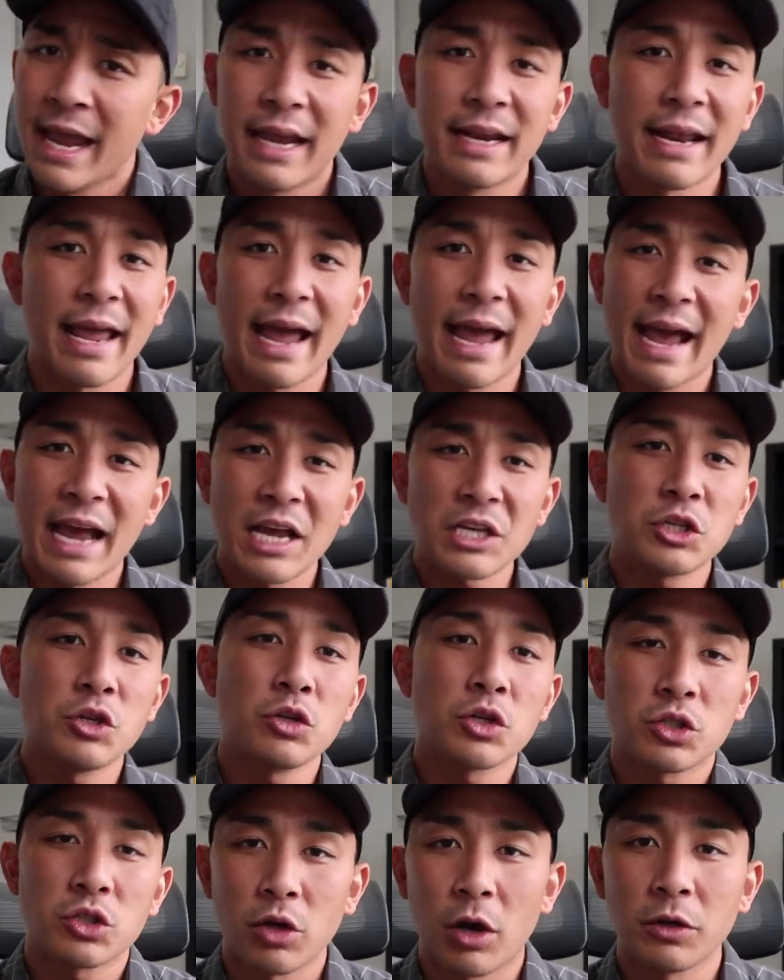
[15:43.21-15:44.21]
And as
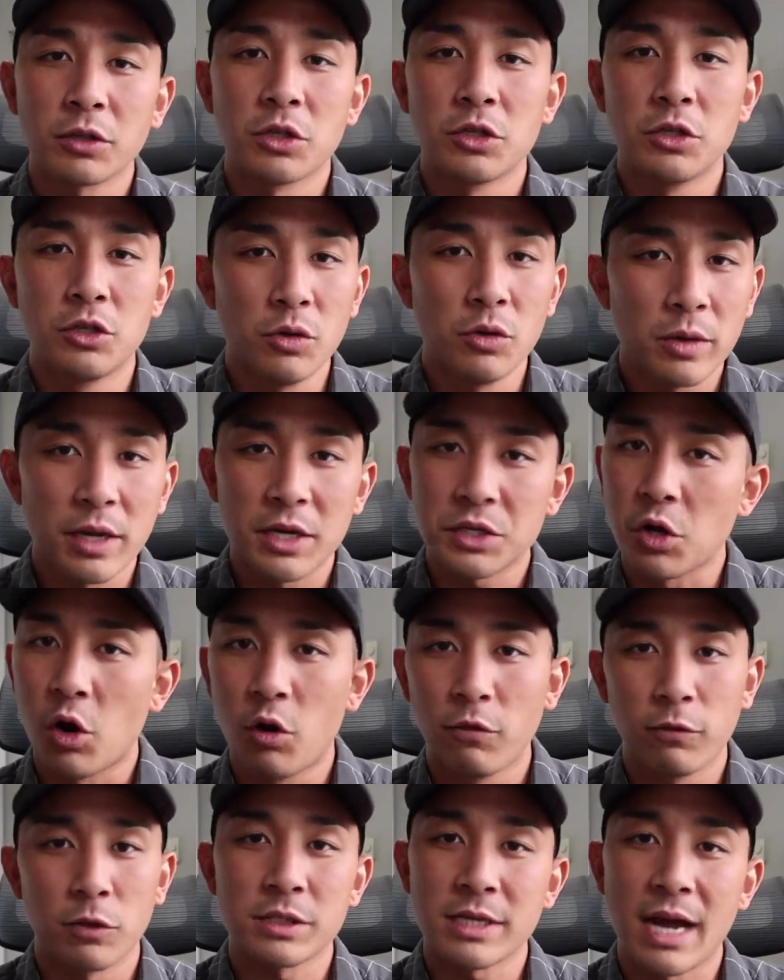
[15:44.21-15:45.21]
you start to do this
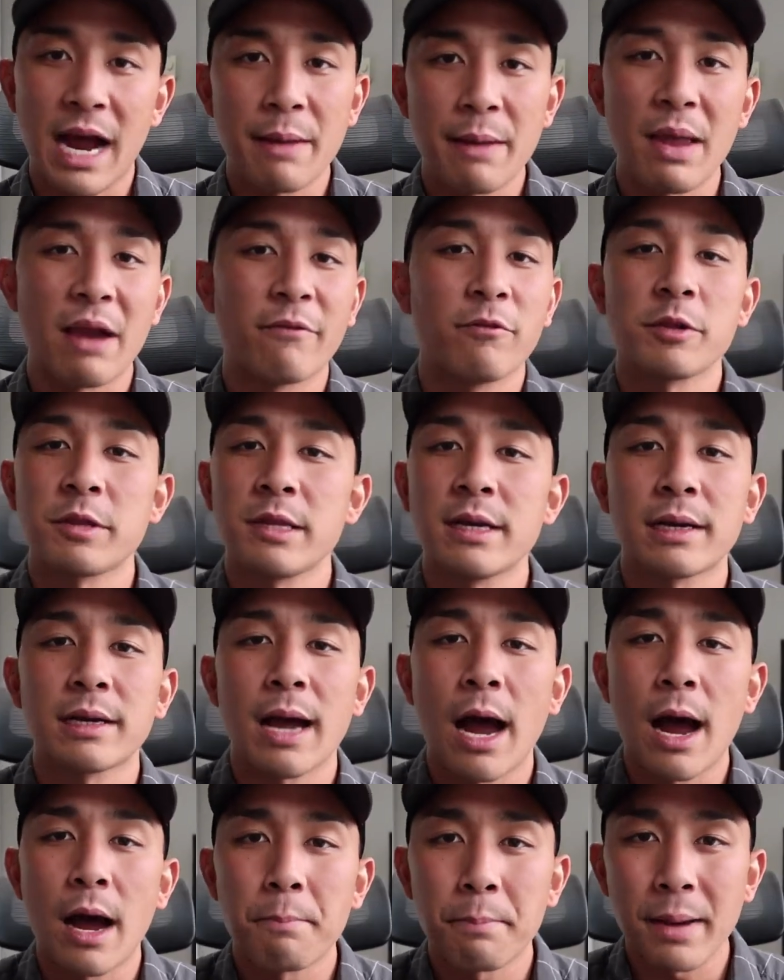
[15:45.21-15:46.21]
over time, everything
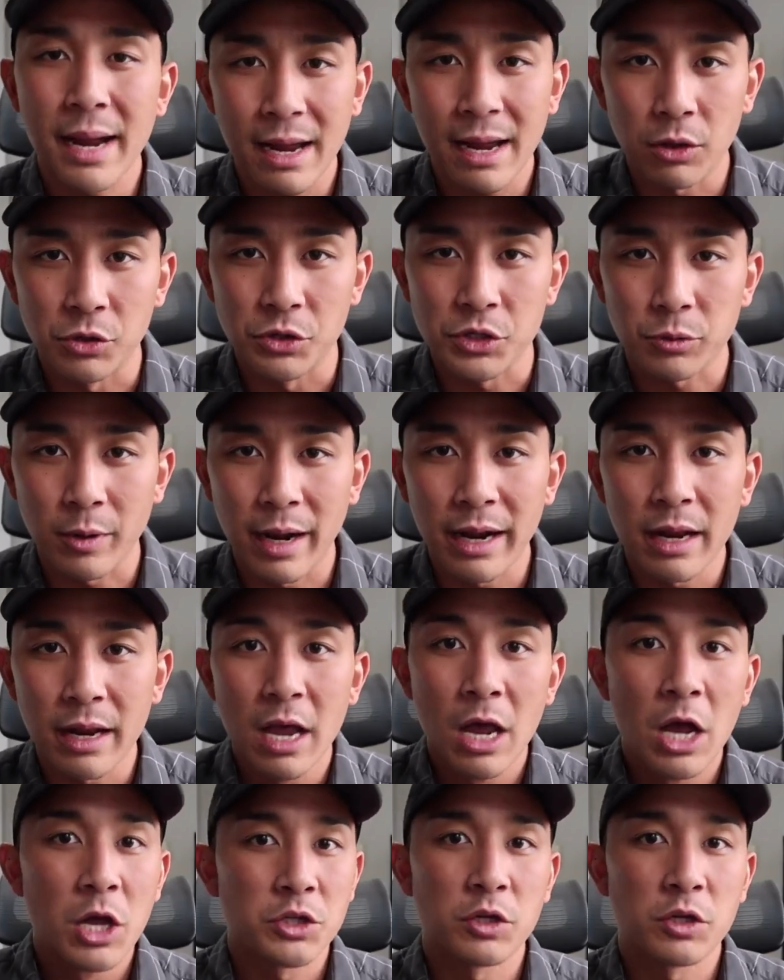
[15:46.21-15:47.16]
compounds, right?